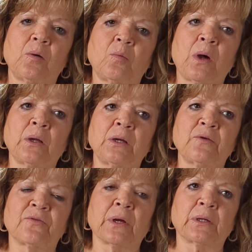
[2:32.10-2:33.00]
Well,
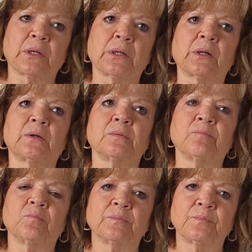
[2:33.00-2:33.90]
it's like
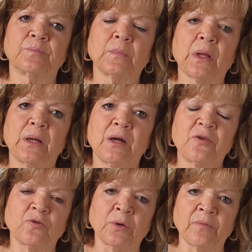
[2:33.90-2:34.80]

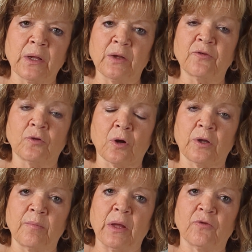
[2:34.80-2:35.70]
it's sort of it's a
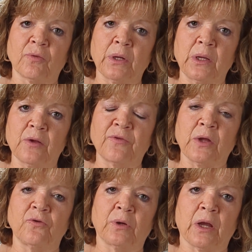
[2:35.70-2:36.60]
documentary. It's
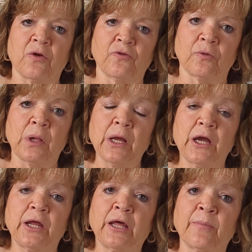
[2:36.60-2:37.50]
educational.
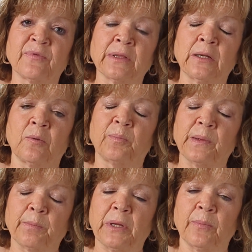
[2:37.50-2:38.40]
It helps little pe
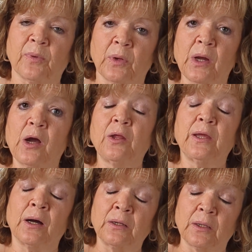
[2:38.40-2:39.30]
people,
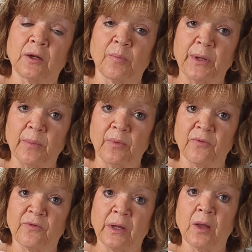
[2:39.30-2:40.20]
young little people,
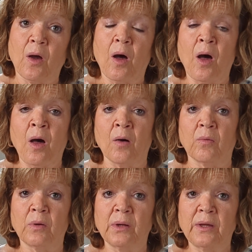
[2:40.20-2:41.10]
say,
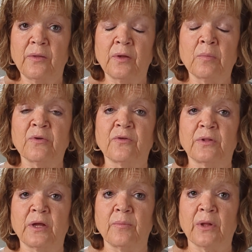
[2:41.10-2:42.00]
"Oh, there was a
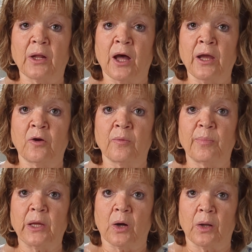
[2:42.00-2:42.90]
team that I could
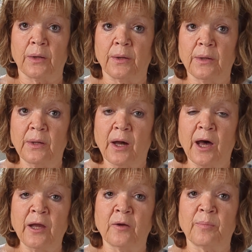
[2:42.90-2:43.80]
be on.
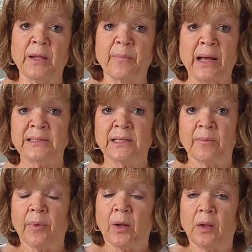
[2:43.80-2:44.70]
I could play
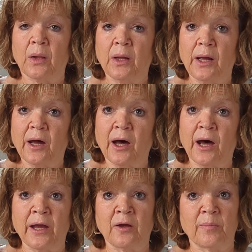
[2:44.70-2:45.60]
basketball.
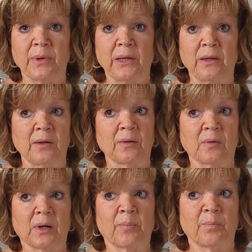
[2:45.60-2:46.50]
I could be
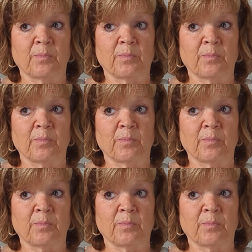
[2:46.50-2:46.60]
a